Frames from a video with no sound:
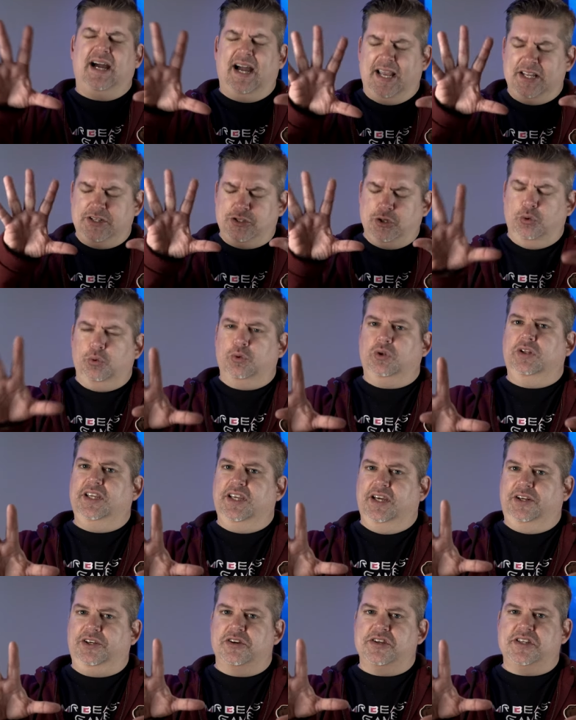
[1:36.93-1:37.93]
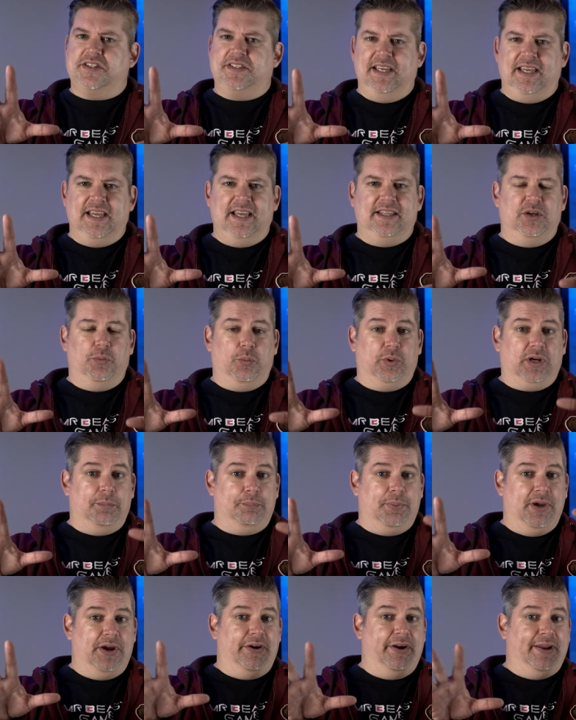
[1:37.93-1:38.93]
I totally understand that we're
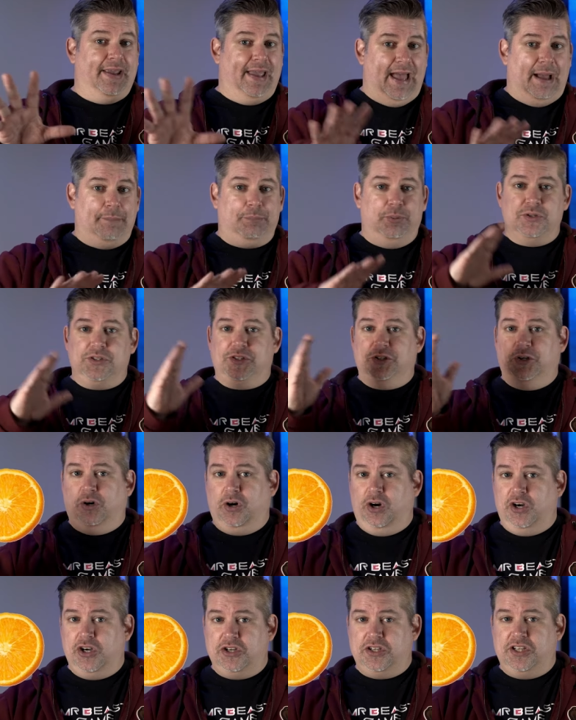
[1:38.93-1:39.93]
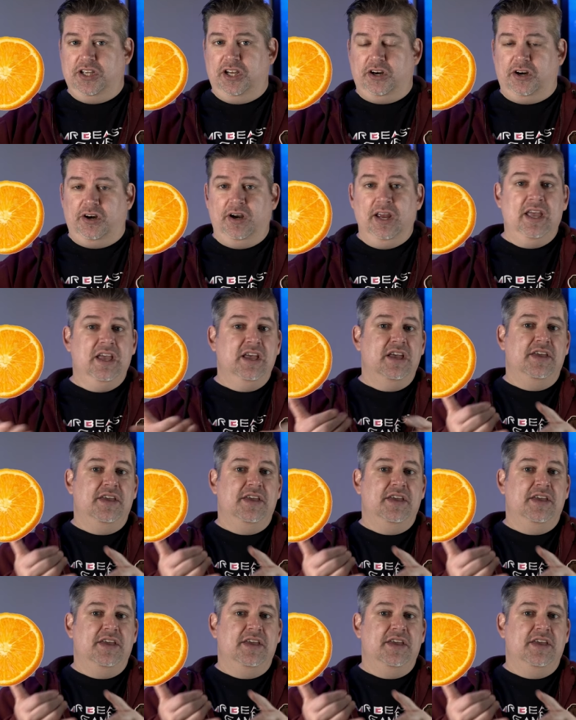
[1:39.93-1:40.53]
comparing apples to oranges here.